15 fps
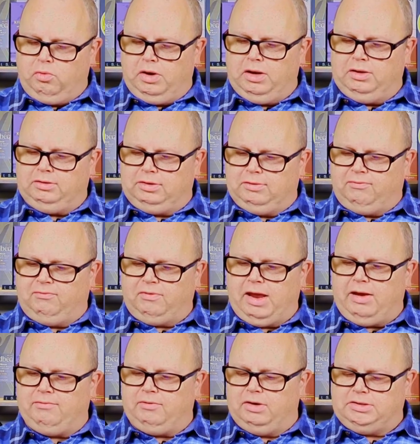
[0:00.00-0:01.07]
with the
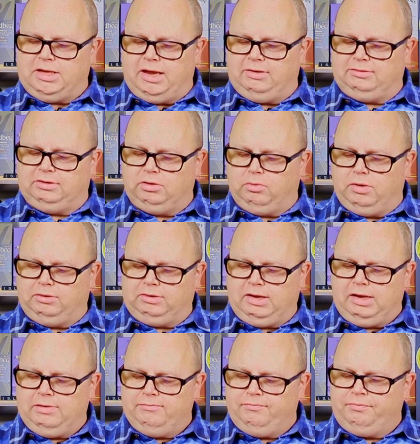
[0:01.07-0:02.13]
flavor and taste of the
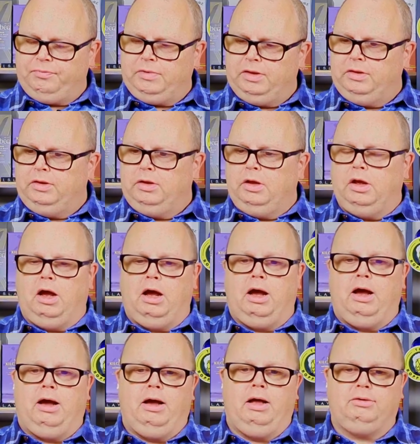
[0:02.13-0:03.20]
whiskey.
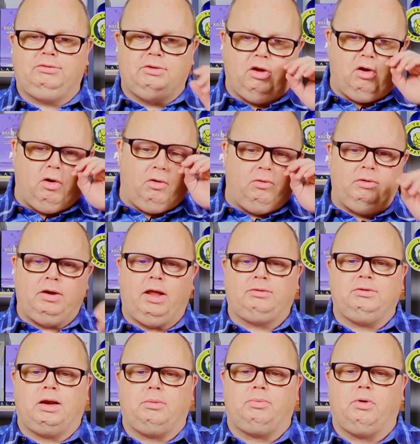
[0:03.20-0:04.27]
So
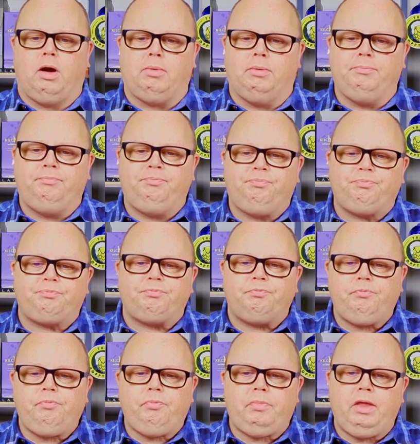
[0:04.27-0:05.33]
that's not a problem.
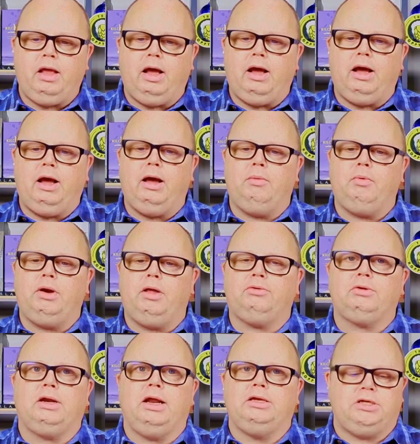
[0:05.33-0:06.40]
What
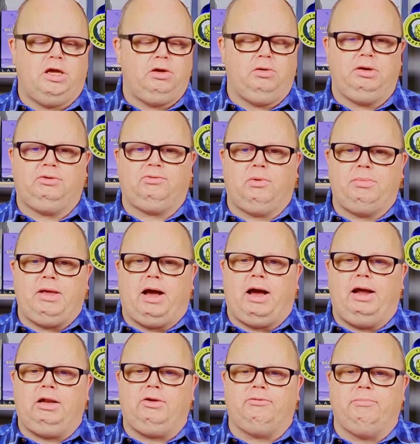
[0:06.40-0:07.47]
else can I tell you? It is from the
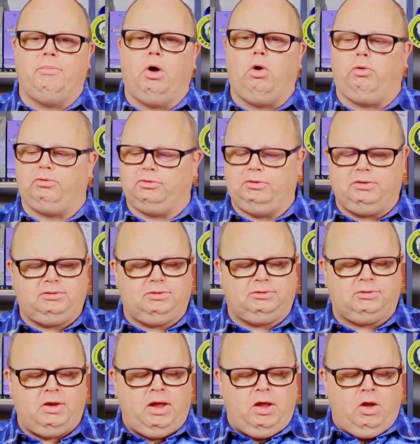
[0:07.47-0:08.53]
Isle of Malt, so this
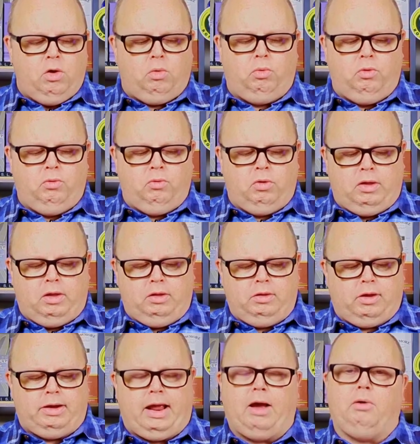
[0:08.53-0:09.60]
is
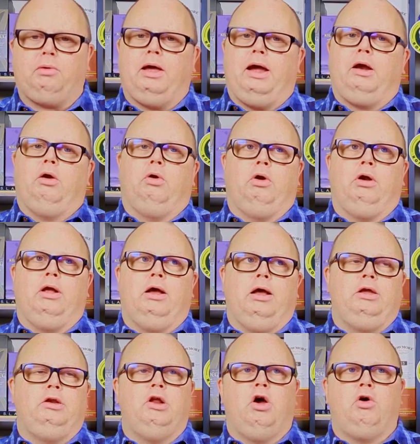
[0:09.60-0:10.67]
an outlier.
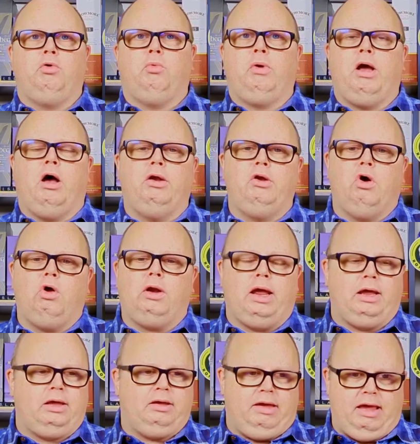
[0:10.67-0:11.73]
You know, we all know
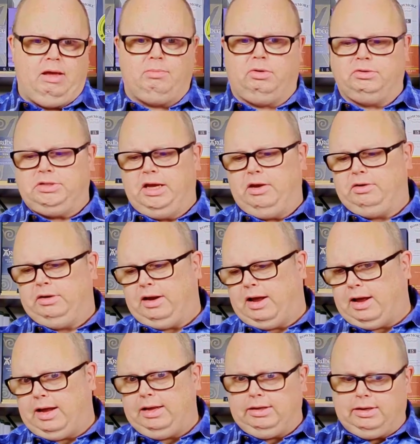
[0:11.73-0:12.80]
like Campbelltown and
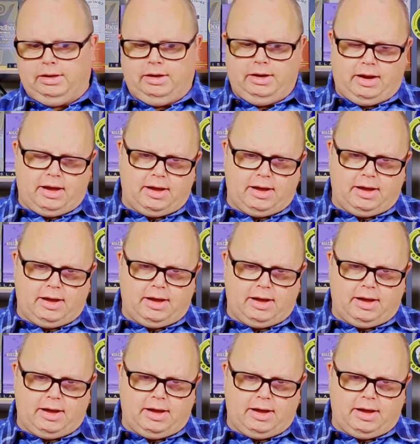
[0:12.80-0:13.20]
Islay and